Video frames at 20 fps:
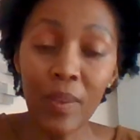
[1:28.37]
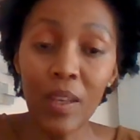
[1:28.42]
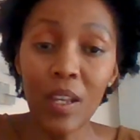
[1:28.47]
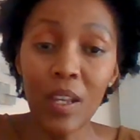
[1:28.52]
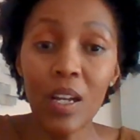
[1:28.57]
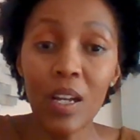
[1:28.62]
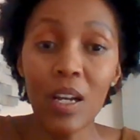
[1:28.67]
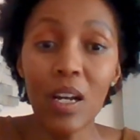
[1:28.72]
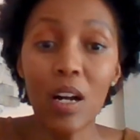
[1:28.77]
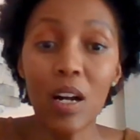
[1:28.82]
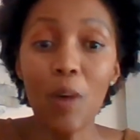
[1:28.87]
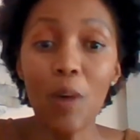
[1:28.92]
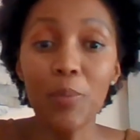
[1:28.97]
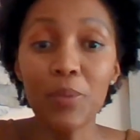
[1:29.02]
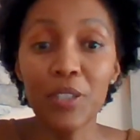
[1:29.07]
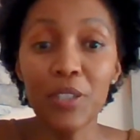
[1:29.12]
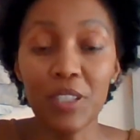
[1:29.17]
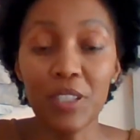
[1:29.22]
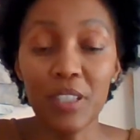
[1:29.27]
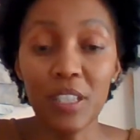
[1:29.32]
options
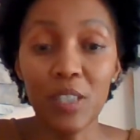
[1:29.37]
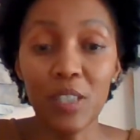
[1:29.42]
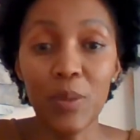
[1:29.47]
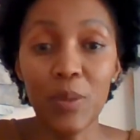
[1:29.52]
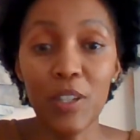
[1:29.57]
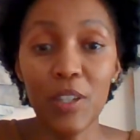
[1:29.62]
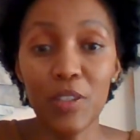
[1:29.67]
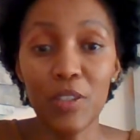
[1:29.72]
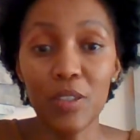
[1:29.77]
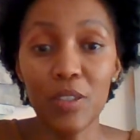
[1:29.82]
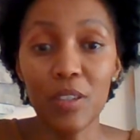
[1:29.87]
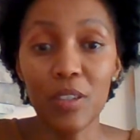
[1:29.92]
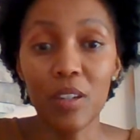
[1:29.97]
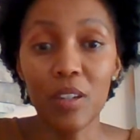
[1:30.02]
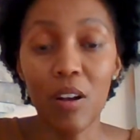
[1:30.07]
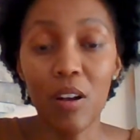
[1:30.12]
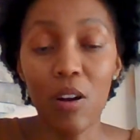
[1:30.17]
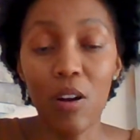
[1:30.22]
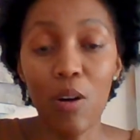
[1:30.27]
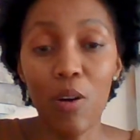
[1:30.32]
when you go
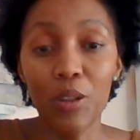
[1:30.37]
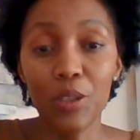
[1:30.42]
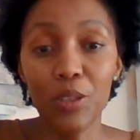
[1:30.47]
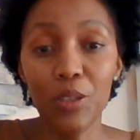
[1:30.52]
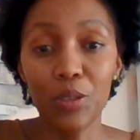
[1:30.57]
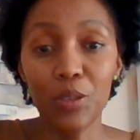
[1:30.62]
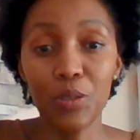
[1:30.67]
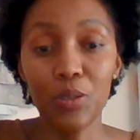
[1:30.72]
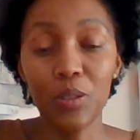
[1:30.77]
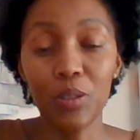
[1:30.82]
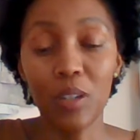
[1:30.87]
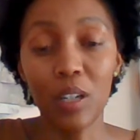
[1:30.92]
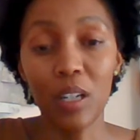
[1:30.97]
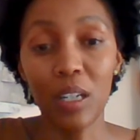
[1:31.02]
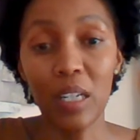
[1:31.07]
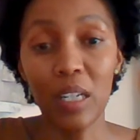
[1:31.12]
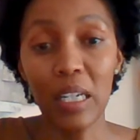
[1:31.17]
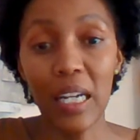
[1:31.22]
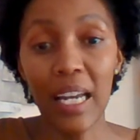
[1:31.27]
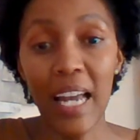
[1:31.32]
on to
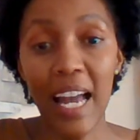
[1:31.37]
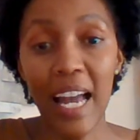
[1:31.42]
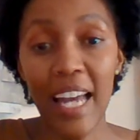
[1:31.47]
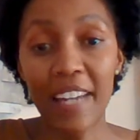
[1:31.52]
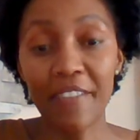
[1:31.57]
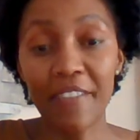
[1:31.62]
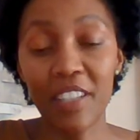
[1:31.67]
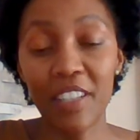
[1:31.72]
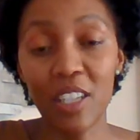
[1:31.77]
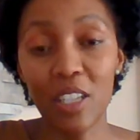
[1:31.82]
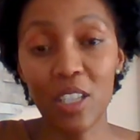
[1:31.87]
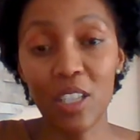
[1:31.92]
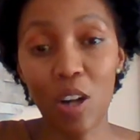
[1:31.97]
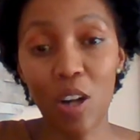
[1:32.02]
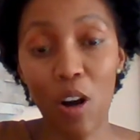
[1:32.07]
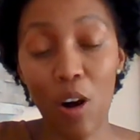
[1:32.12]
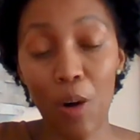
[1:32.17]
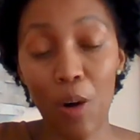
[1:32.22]
canva.com.